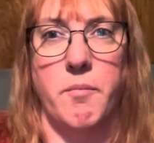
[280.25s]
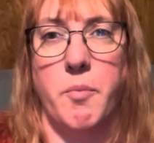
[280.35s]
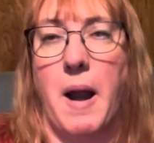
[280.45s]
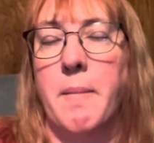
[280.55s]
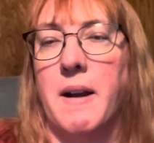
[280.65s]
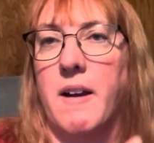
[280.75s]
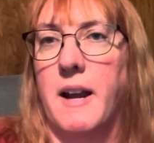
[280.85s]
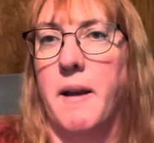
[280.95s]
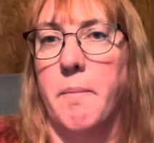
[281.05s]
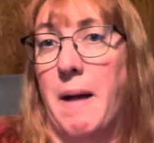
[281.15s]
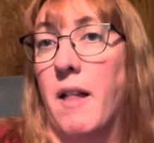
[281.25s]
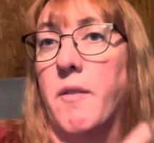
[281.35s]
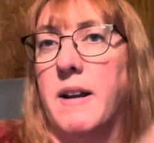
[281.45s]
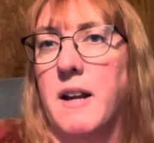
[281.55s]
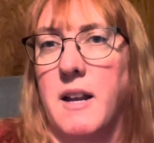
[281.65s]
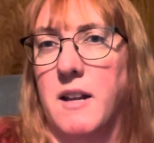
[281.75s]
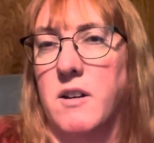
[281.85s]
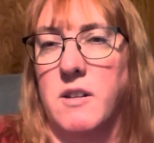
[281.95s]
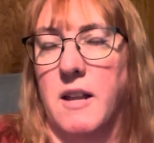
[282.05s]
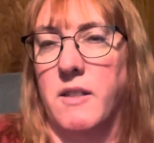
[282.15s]
primary ballerina
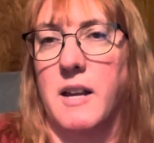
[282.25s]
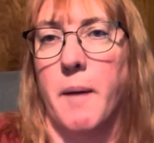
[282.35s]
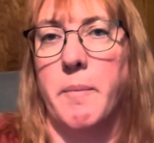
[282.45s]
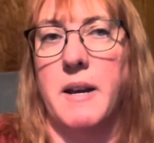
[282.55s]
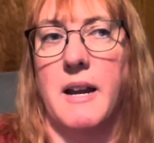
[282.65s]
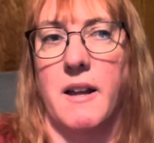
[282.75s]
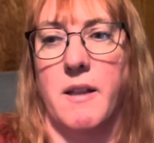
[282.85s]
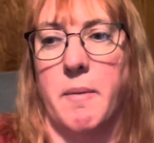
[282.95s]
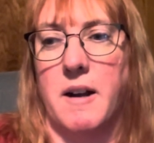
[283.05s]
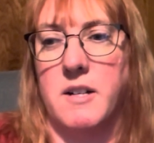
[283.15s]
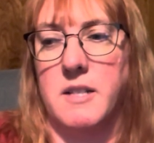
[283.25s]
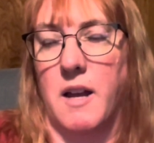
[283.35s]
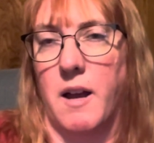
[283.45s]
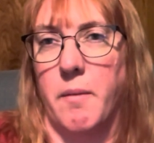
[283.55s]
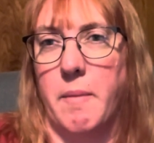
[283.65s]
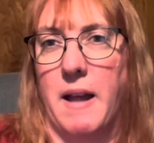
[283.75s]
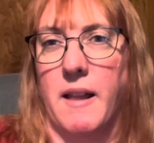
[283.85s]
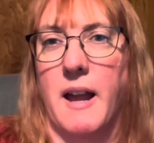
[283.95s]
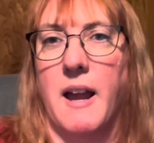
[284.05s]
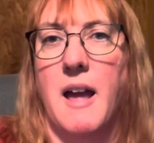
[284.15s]
in in the company uh, the Paris uh,
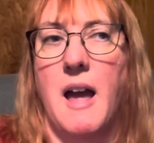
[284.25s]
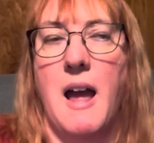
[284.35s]
Ballet,